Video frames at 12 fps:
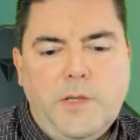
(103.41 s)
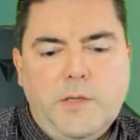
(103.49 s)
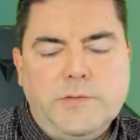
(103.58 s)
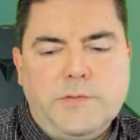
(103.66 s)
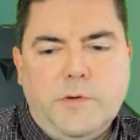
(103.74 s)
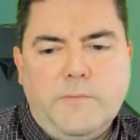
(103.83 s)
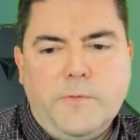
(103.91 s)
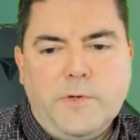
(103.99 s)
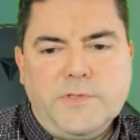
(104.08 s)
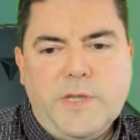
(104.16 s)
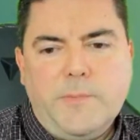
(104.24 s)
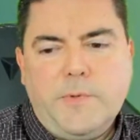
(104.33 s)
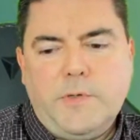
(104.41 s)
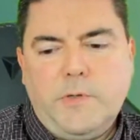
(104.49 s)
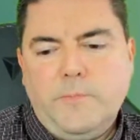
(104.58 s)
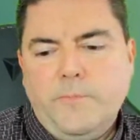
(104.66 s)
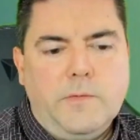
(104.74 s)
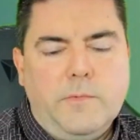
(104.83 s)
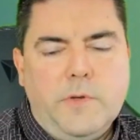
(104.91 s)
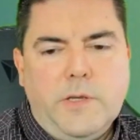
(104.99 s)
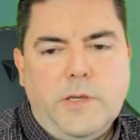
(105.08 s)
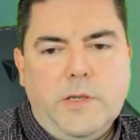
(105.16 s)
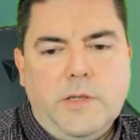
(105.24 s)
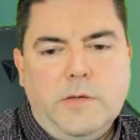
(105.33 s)
So, for example,
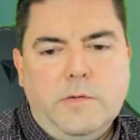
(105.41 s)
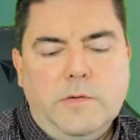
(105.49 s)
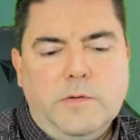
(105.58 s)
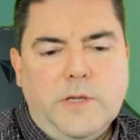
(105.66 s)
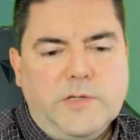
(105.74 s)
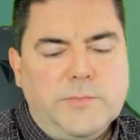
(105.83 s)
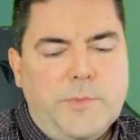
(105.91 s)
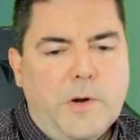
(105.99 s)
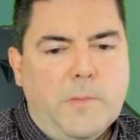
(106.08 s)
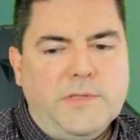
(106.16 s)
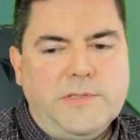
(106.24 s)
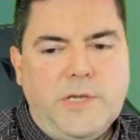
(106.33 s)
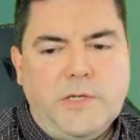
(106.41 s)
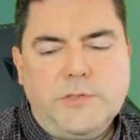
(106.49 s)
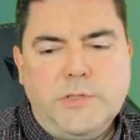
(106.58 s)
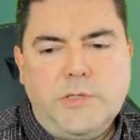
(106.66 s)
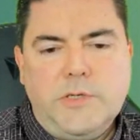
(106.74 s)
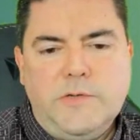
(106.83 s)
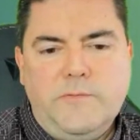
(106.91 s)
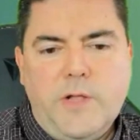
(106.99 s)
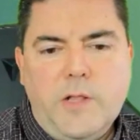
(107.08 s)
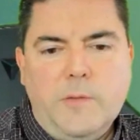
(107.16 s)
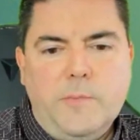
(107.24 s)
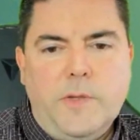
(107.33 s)
in experimentation and
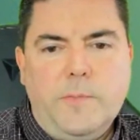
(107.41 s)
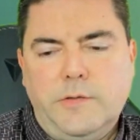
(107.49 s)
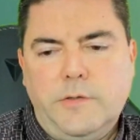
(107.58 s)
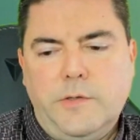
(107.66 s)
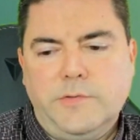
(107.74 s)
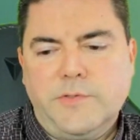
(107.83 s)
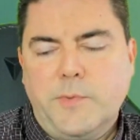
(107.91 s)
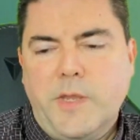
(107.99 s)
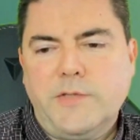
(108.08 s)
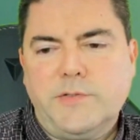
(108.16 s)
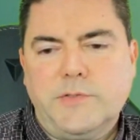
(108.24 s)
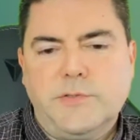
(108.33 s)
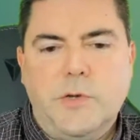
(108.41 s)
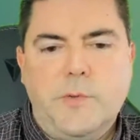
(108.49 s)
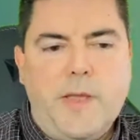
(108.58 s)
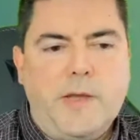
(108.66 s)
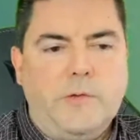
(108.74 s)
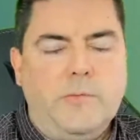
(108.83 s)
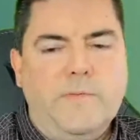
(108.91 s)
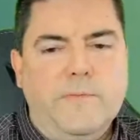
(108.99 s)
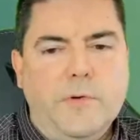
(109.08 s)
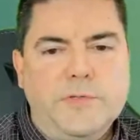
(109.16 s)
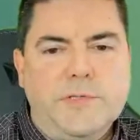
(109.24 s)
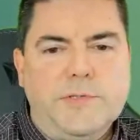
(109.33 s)
development, in some cases, go back and
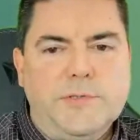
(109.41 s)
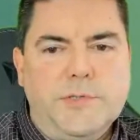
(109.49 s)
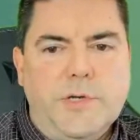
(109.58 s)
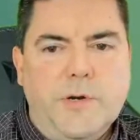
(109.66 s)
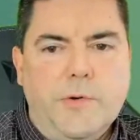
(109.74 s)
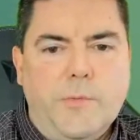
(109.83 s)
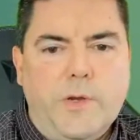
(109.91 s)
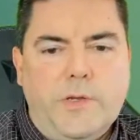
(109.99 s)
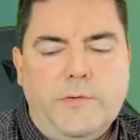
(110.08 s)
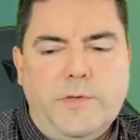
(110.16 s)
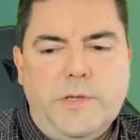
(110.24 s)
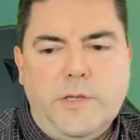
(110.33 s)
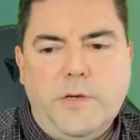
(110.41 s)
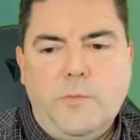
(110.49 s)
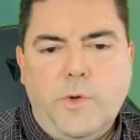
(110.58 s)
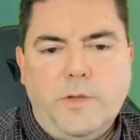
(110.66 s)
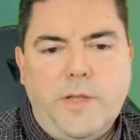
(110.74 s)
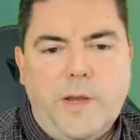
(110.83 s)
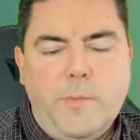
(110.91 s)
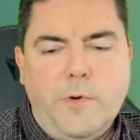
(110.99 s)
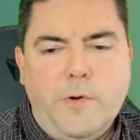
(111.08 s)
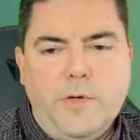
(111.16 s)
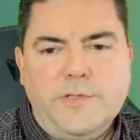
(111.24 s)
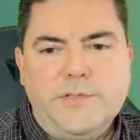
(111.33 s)
reverse engineer what you did and what
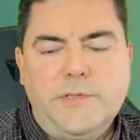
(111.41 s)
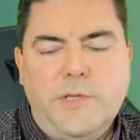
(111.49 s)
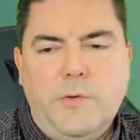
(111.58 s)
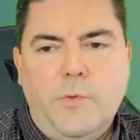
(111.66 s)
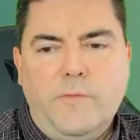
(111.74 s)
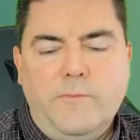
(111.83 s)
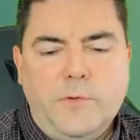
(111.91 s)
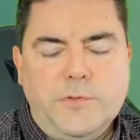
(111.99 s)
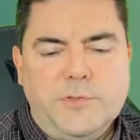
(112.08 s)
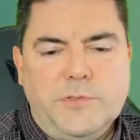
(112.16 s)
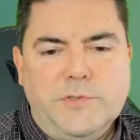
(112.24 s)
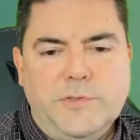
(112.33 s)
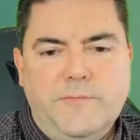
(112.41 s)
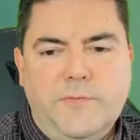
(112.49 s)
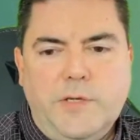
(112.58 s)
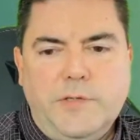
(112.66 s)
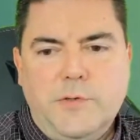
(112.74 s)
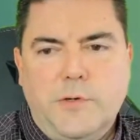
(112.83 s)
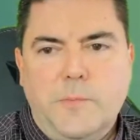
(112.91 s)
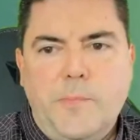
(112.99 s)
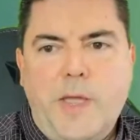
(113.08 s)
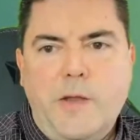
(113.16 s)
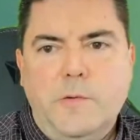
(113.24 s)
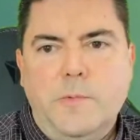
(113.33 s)
libraries and what versions of things are
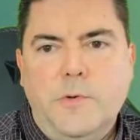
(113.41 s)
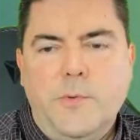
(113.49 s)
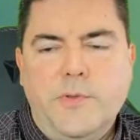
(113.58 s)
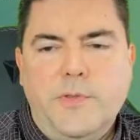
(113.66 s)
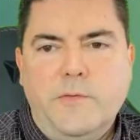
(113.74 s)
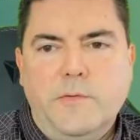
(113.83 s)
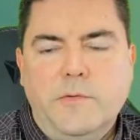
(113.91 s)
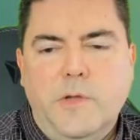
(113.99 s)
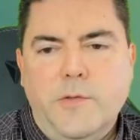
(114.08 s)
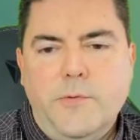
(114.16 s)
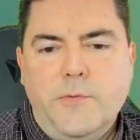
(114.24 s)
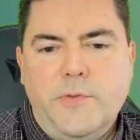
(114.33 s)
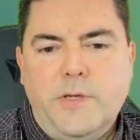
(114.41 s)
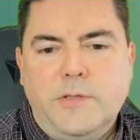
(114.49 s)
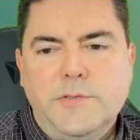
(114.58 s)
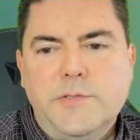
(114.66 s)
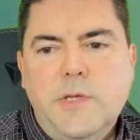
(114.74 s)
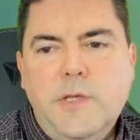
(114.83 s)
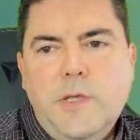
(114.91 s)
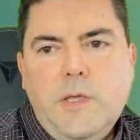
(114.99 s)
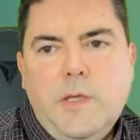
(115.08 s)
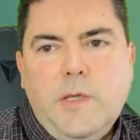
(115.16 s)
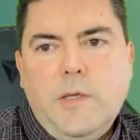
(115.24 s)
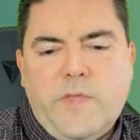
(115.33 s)
compatible with other things.
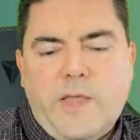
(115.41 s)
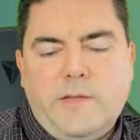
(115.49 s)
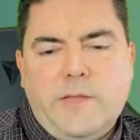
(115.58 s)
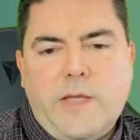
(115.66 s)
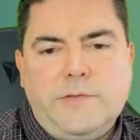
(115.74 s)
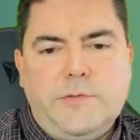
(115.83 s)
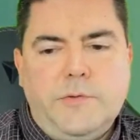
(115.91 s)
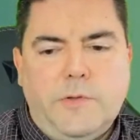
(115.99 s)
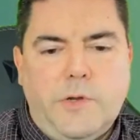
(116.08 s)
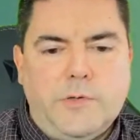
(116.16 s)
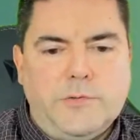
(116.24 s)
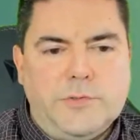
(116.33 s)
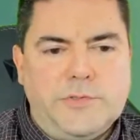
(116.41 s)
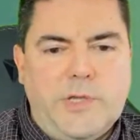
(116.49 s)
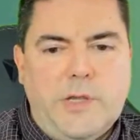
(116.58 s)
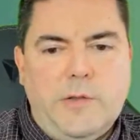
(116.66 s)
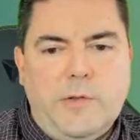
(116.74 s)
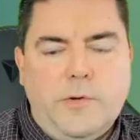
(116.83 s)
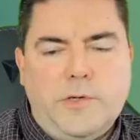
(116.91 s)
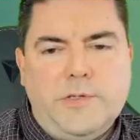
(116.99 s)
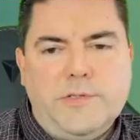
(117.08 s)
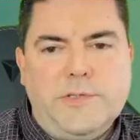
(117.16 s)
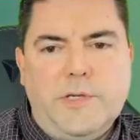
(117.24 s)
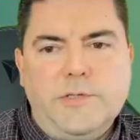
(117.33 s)
Take that to a larger scale
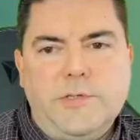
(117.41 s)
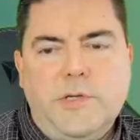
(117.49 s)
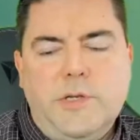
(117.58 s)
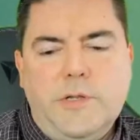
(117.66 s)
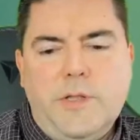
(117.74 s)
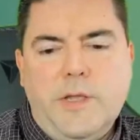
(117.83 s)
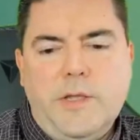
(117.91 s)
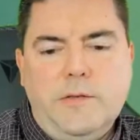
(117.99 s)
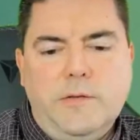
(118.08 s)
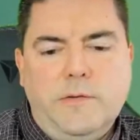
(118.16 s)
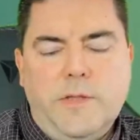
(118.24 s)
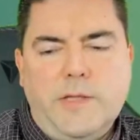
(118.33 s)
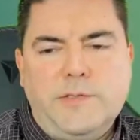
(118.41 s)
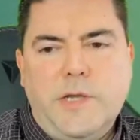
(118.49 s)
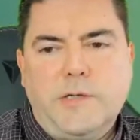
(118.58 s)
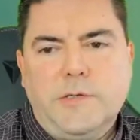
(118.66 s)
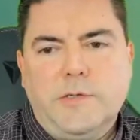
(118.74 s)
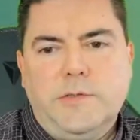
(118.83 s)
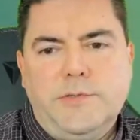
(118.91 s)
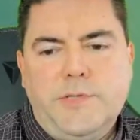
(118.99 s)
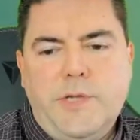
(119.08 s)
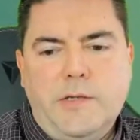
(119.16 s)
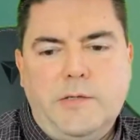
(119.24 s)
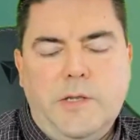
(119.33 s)
organization, and that technical
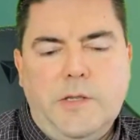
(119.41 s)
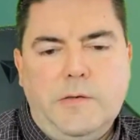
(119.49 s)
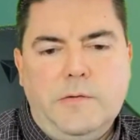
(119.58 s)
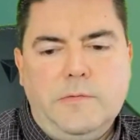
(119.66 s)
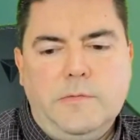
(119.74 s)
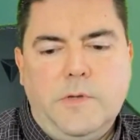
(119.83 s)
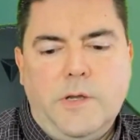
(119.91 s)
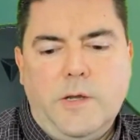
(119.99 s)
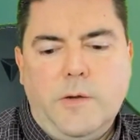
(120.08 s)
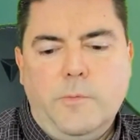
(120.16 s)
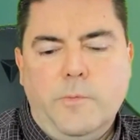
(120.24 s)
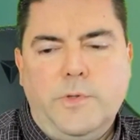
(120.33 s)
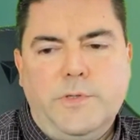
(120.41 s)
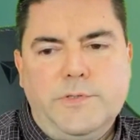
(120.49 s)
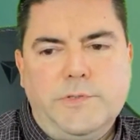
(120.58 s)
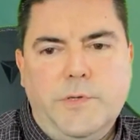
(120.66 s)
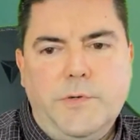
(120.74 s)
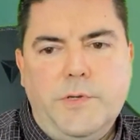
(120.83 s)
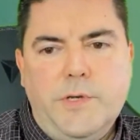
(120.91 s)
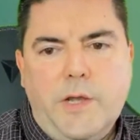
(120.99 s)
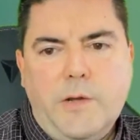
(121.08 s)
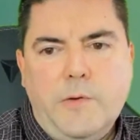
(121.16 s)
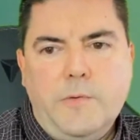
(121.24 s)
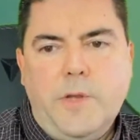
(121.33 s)
debt can really slow you
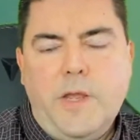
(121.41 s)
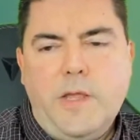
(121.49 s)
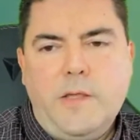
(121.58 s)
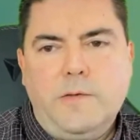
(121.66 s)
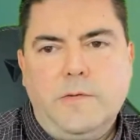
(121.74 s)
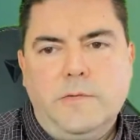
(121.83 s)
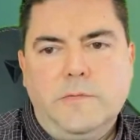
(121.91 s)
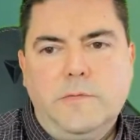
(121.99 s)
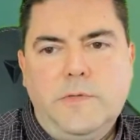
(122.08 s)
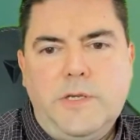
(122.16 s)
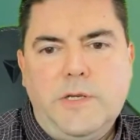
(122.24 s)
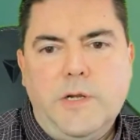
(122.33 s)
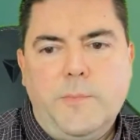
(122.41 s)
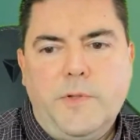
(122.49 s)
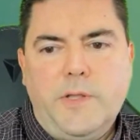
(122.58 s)
down and eat up a